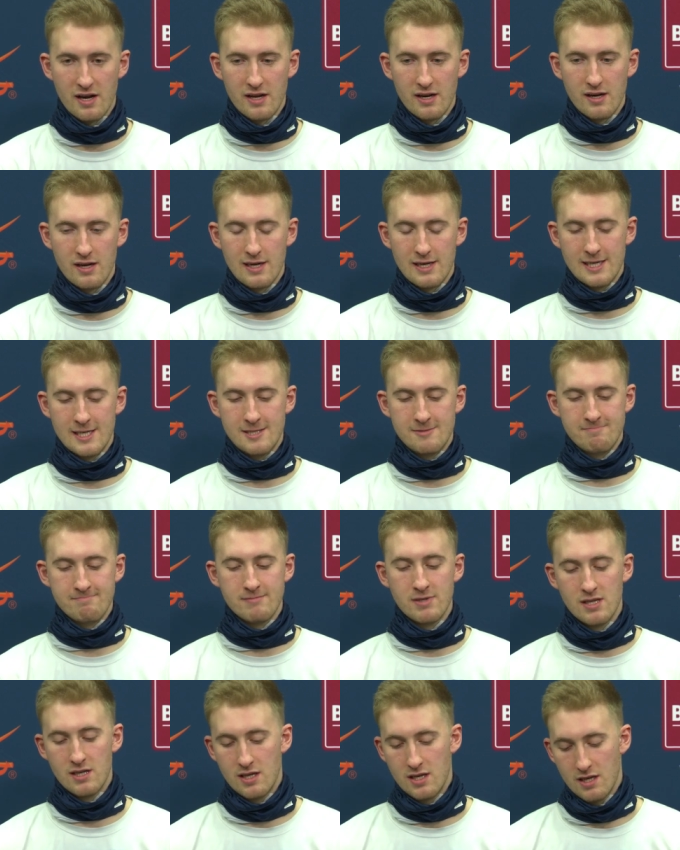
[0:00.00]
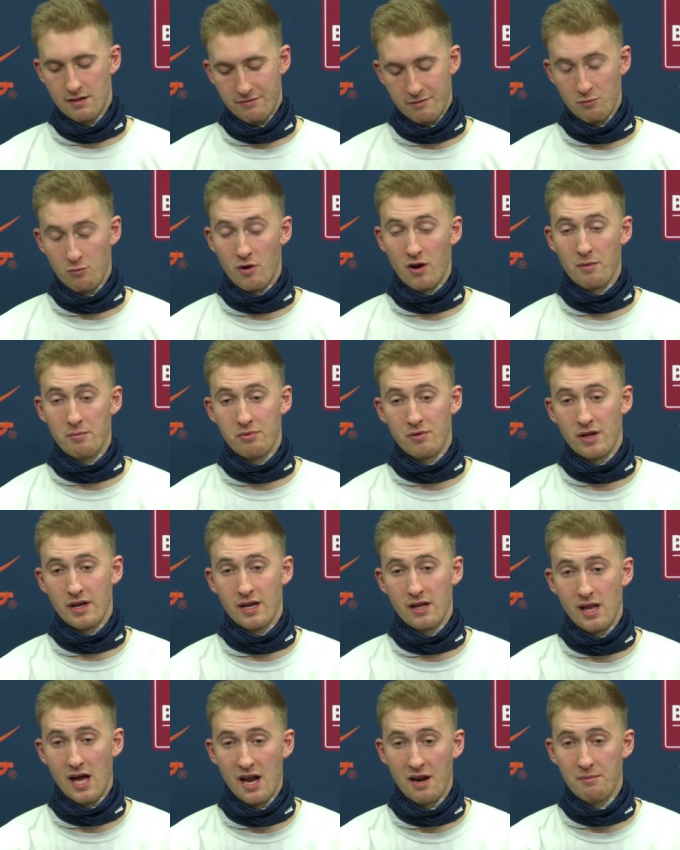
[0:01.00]
And um, if you want to play
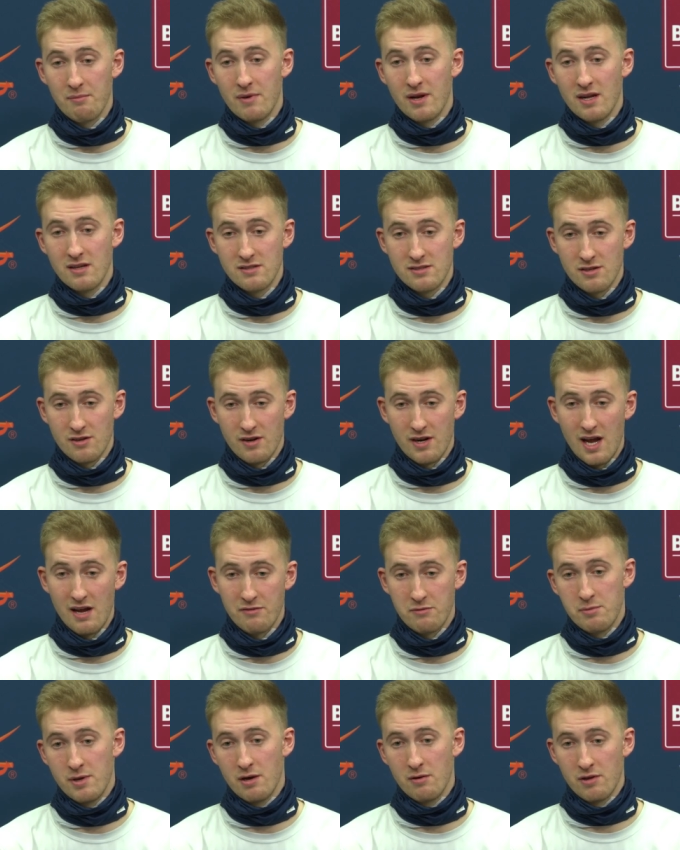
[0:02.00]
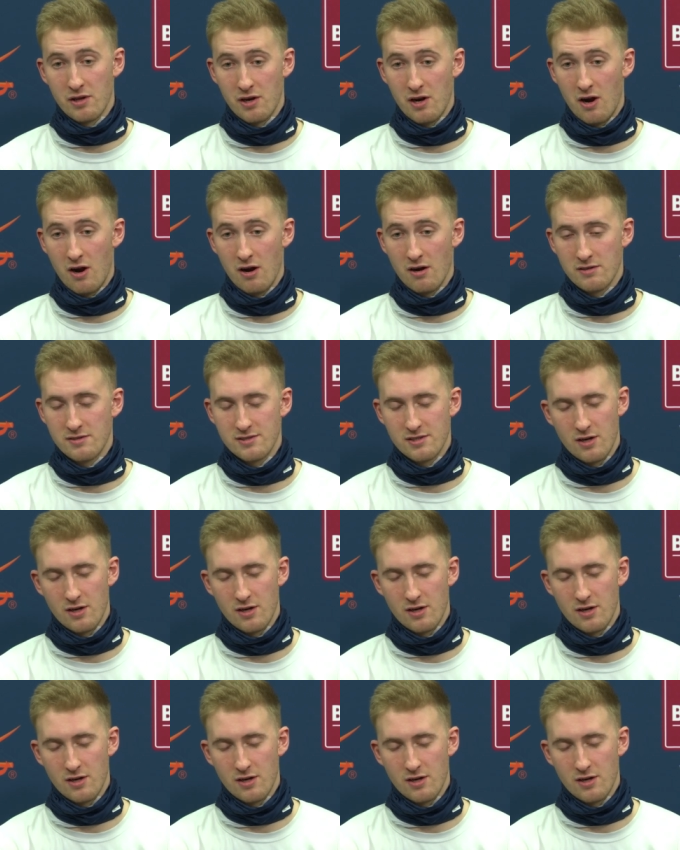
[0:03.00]
a lot of minutes, you're going to have to be able to guard.